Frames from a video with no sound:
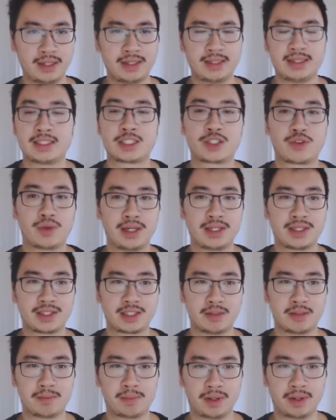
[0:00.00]
It's quite
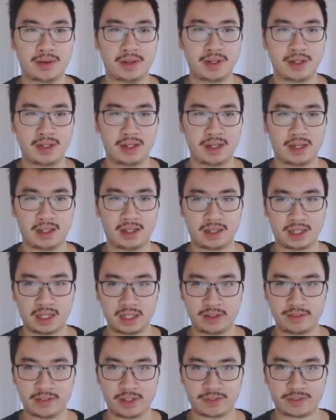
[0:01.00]
simple. A lot
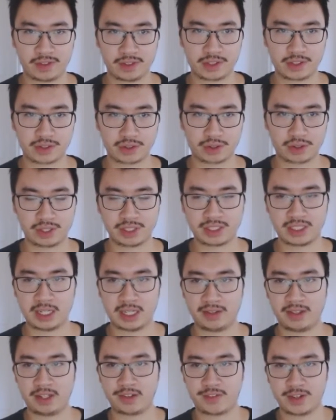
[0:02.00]
of different stores
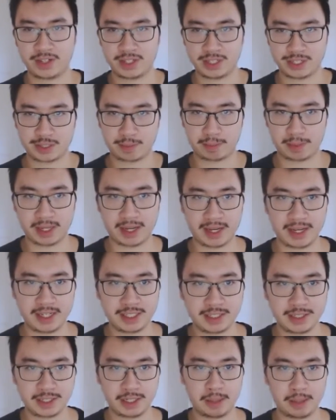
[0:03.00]
have different displays,